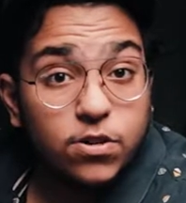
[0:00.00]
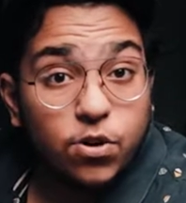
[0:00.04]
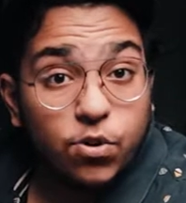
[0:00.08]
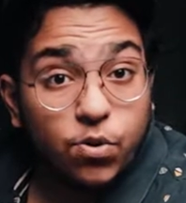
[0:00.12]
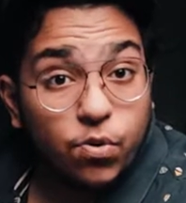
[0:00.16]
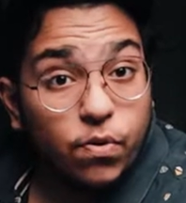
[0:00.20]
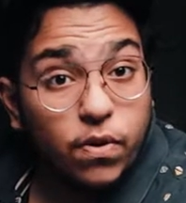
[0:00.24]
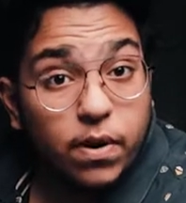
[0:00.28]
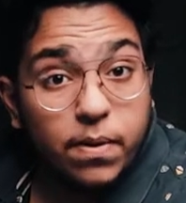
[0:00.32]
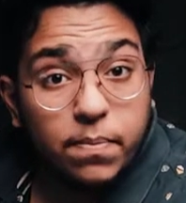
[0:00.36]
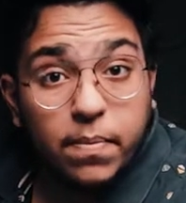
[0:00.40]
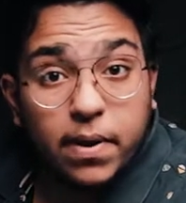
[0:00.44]
to
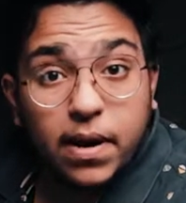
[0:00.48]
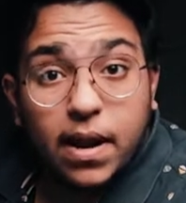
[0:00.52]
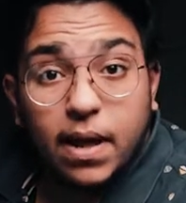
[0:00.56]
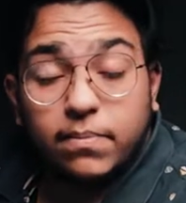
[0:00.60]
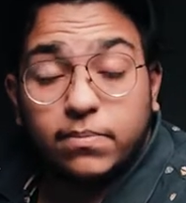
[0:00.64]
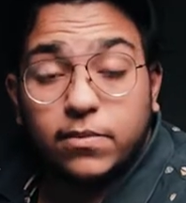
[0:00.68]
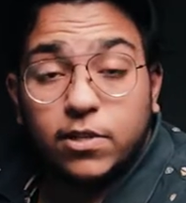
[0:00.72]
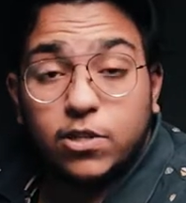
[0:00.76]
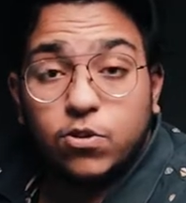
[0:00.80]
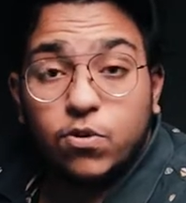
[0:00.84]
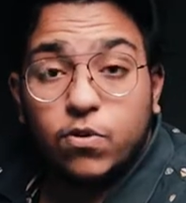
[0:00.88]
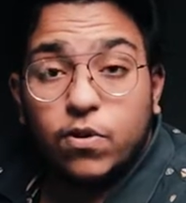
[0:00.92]
do it, but I'm
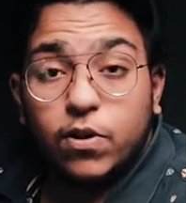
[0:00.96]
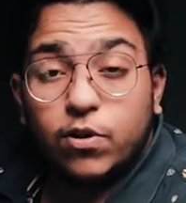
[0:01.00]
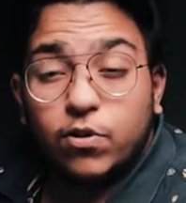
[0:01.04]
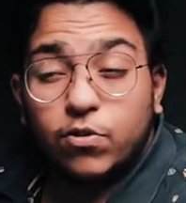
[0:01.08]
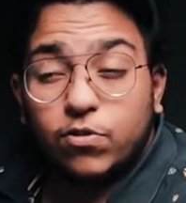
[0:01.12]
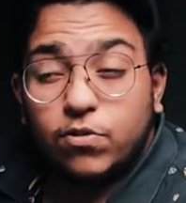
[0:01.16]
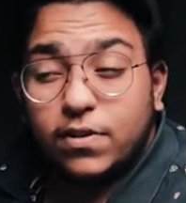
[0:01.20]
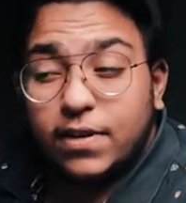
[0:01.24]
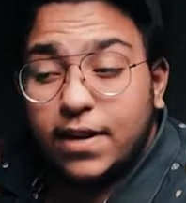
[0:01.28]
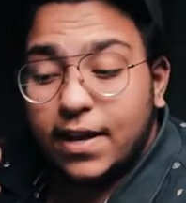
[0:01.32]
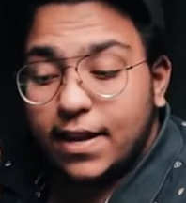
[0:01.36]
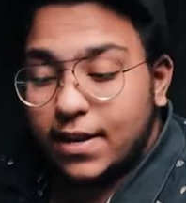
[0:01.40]
just going to
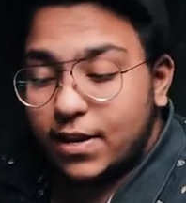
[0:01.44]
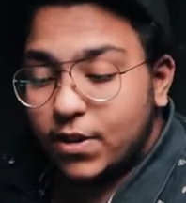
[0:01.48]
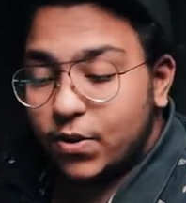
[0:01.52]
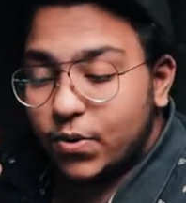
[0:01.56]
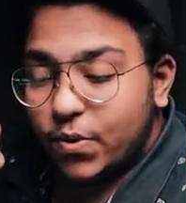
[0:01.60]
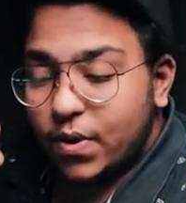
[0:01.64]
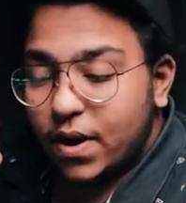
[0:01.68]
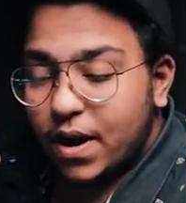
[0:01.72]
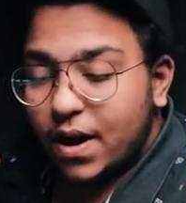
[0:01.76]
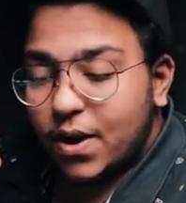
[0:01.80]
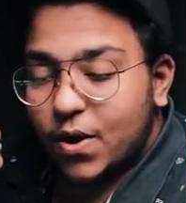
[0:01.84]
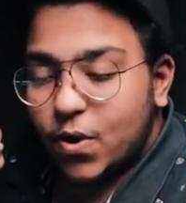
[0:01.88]
tell
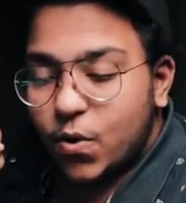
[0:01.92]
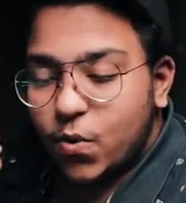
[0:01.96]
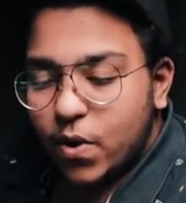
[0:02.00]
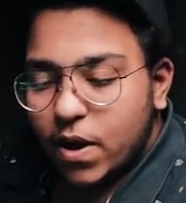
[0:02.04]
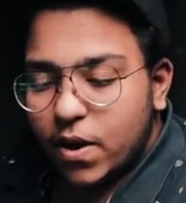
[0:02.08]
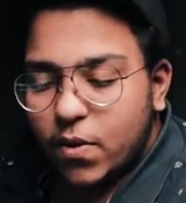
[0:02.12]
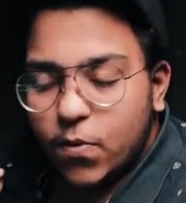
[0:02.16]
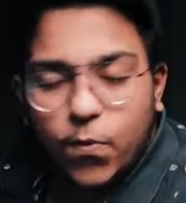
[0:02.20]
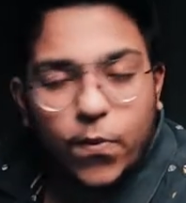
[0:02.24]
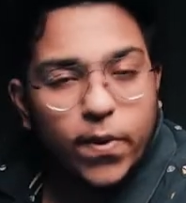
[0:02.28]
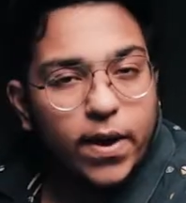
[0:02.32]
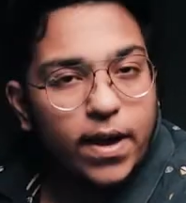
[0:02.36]
you a
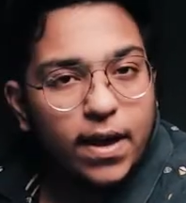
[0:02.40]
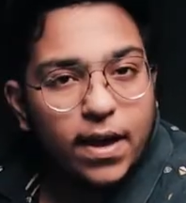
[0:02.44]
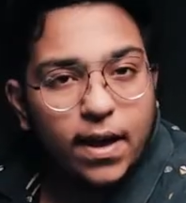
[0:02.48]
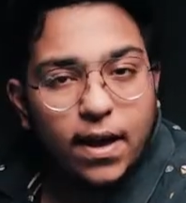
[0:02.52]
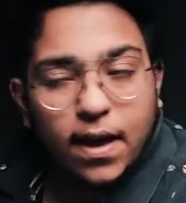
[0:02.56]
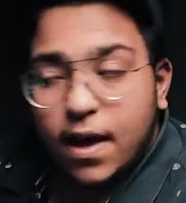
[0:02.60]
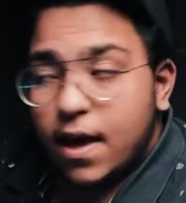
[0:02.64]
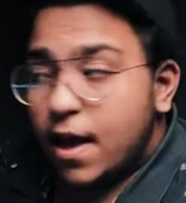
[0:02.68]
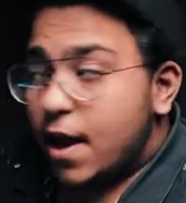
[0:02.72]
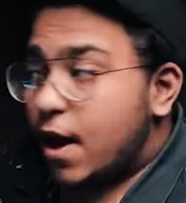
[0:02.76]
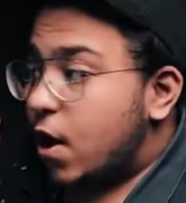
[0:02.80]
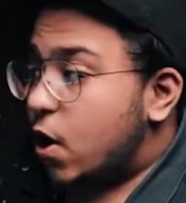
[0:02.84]
quick way
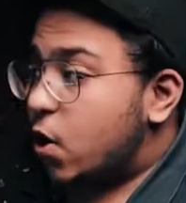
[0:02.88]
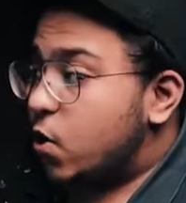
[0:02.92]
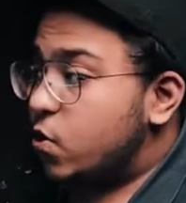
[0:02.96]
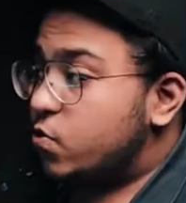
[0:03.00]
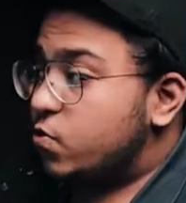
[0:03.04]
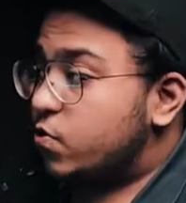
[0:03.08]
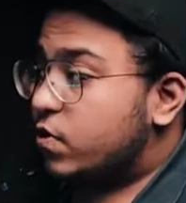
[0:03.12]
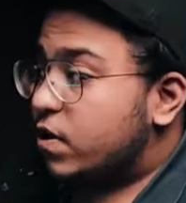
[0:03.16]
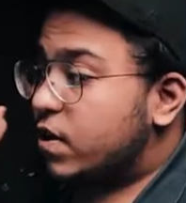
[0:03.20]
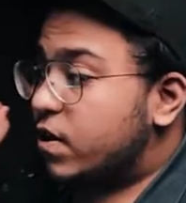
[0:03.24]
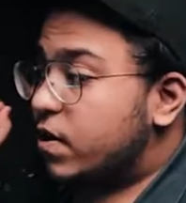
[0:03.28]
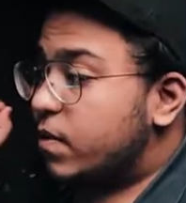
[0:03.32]
how
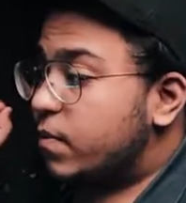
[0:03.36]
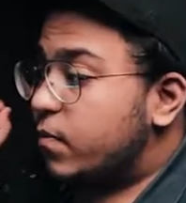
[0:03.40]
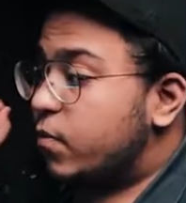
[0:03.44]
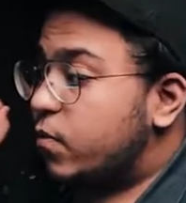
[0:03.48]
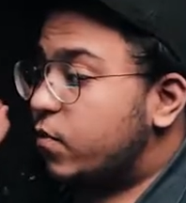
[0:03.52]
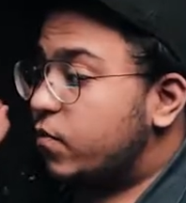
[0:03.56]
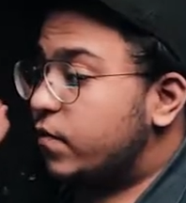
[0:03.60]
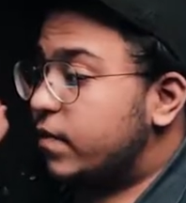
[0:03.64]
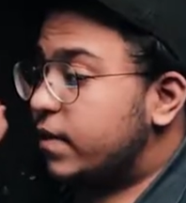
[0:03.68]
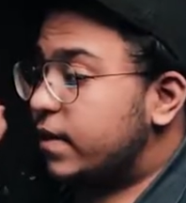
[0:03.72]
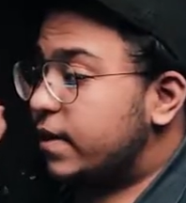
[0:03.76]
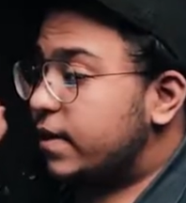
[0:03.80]
you can
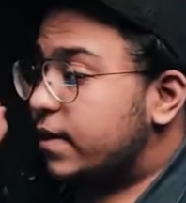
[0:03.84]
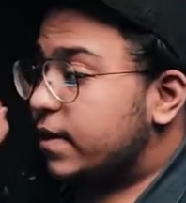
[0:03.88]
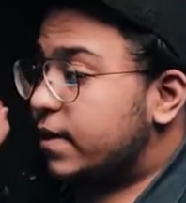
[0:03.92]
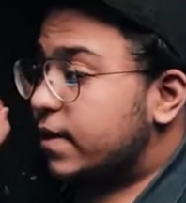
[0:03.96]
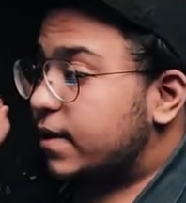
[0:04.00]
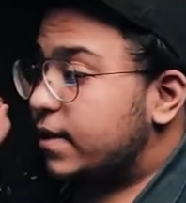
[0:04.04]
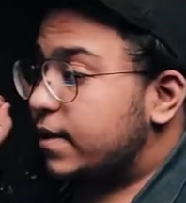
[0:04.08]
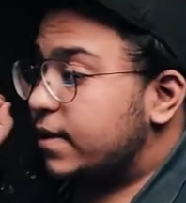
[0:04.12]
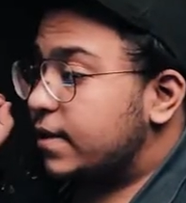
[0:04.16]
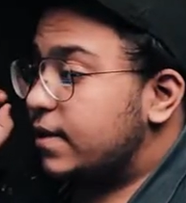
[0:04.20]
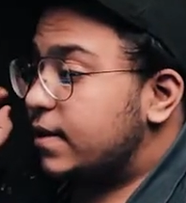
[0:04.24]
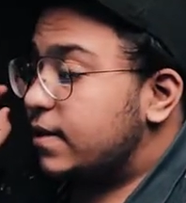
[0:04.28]
remove it
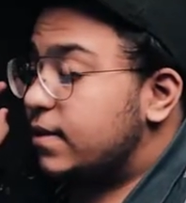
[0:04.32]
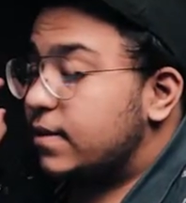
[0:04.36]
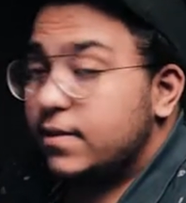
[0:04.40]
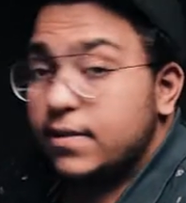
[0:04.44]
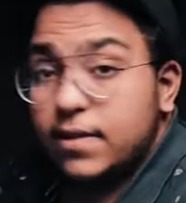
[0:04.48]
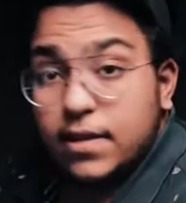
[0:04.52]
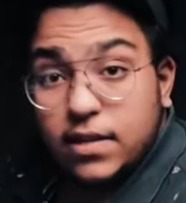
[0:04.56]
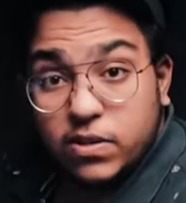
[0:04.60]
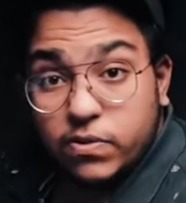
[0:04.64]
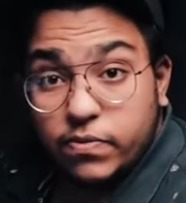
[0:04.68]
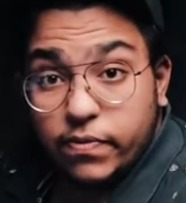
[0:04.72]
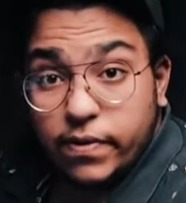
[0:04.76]
in
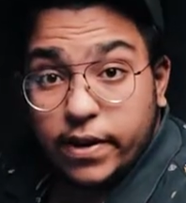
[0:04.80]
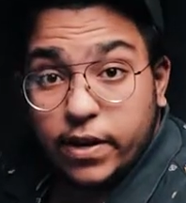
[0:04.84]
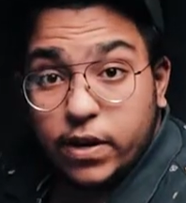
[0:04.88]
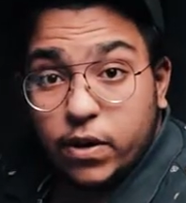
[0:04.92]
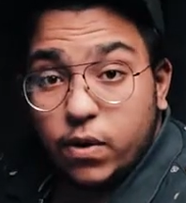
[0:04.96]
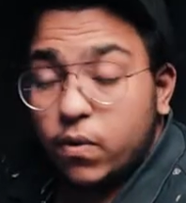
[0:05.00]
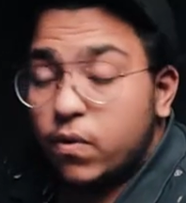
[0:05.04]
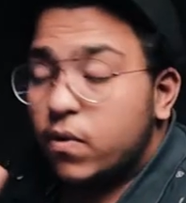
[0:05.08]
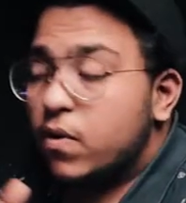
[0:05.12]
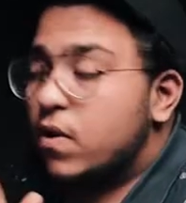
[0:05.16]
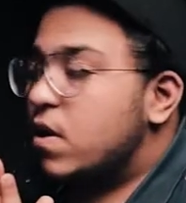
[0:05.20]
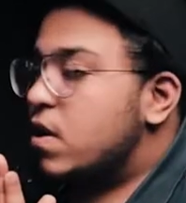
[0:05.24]
this
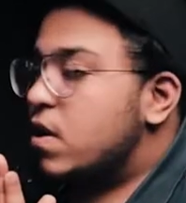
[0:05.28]
video.